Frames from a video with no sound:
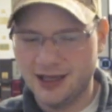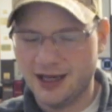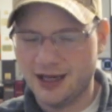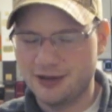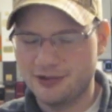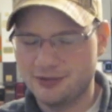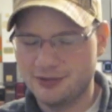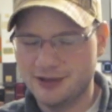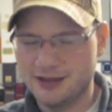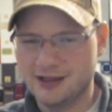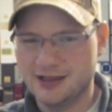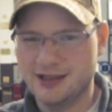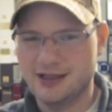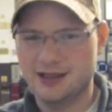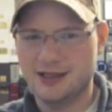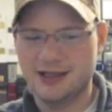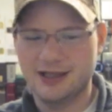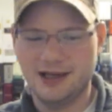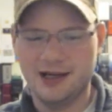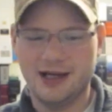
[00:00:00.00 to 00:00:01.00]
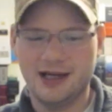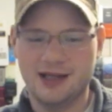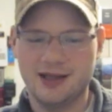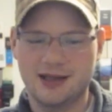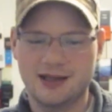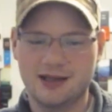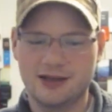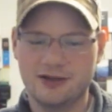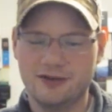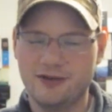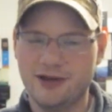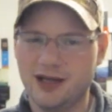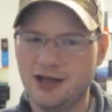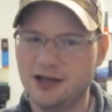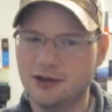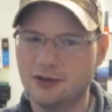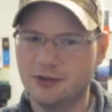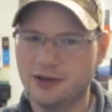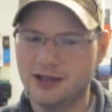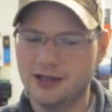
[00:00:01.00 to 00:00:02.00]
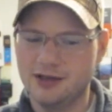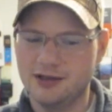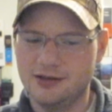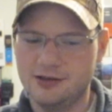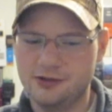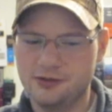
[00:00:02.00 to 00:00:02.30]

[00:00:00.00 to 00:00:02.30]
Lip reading: I really cannot think of any way